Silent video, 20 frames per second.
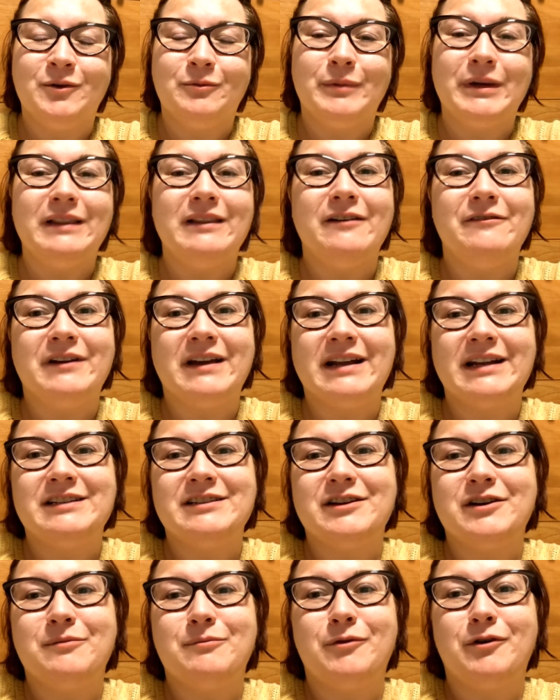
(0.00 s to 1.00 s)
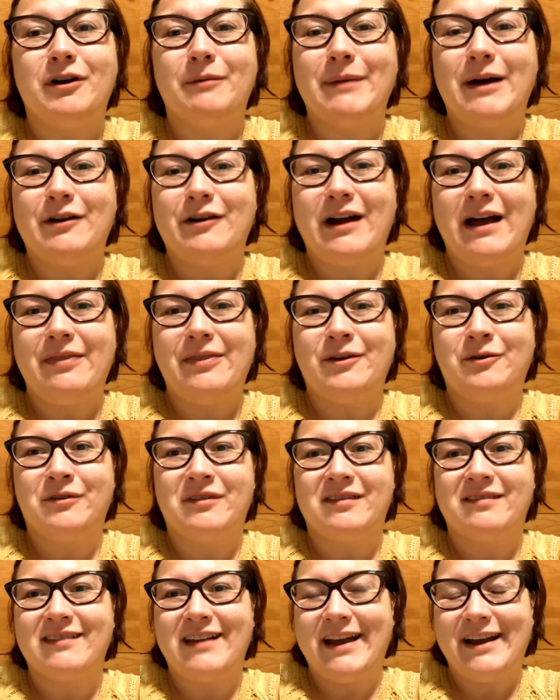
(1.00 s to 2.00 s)
We love getting to know more about our Ethical
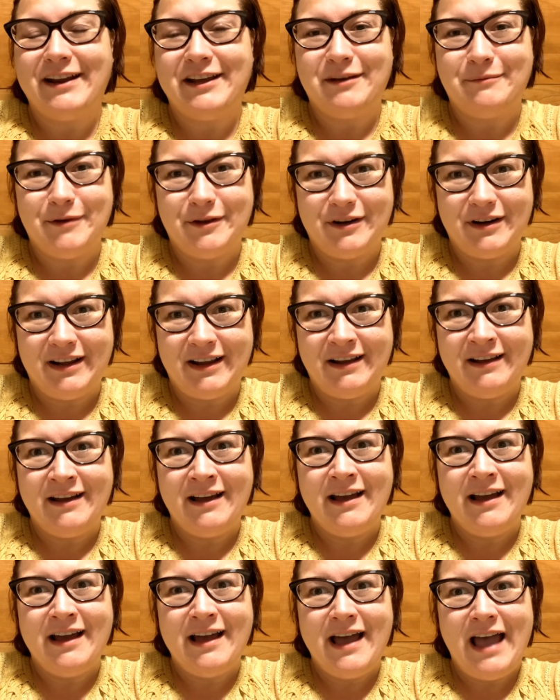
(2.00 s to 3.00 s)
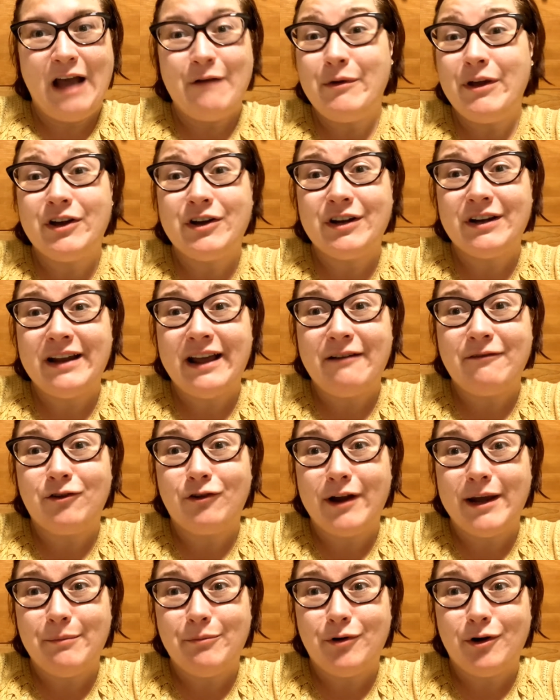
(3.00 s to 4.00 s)
Society community, and we couldn't have
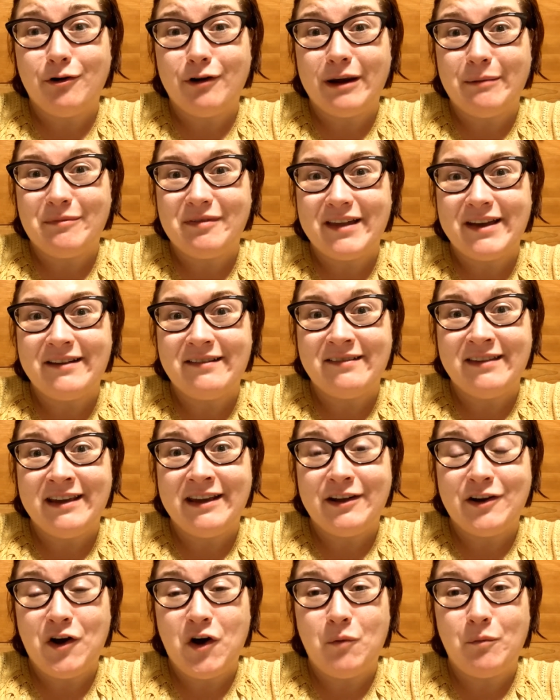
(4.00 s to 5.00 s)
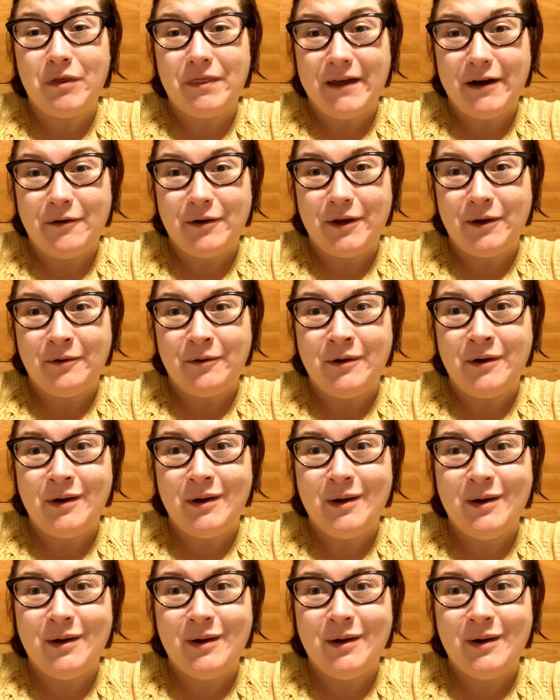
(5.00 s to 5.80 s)
great programs like Seek at Home without you.